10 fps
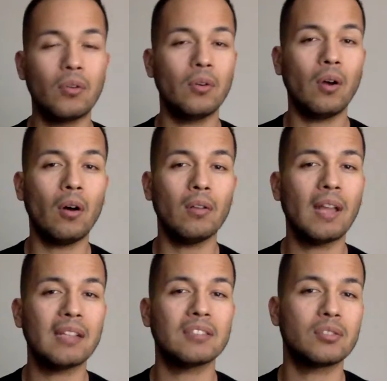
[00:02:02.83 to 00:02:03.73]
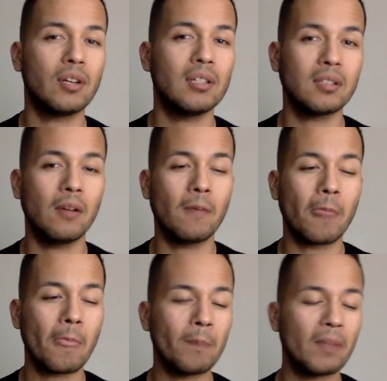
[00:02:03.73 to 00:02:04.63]
through all that stress of
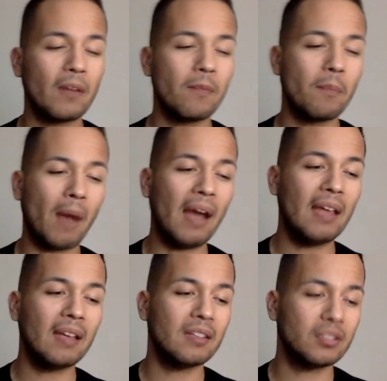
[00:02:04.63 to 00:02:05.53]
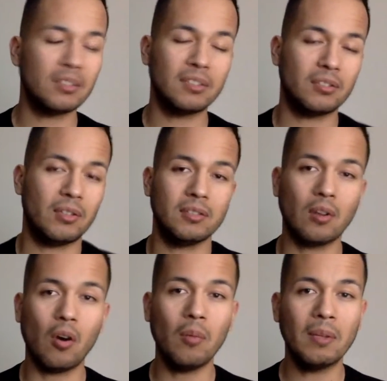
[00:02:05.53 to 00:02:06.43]
buying a distressed
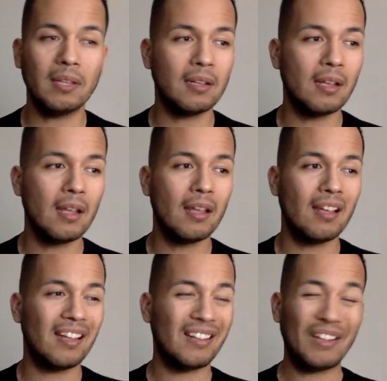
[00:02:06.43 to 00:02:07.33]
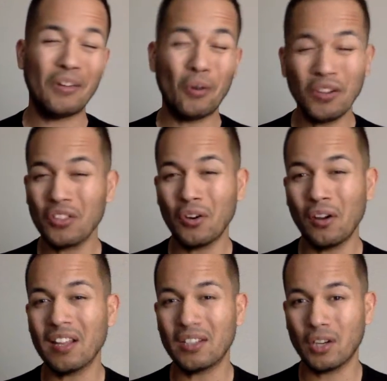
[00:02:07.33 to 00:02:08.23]
home and then going through
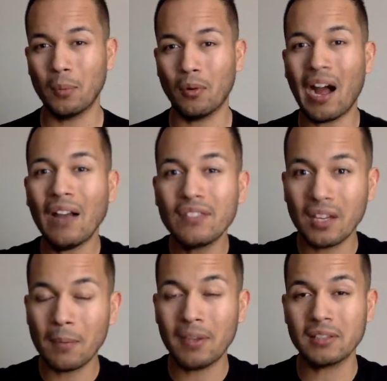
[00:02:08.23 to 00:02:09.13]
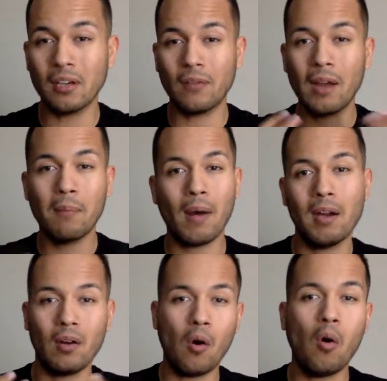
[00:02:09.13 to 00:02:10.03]
all that trouble. I've done it myself. I
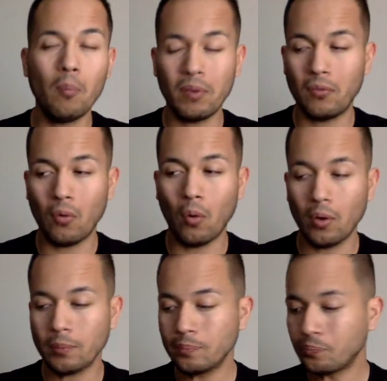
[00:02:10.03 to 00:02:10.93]
bought a home before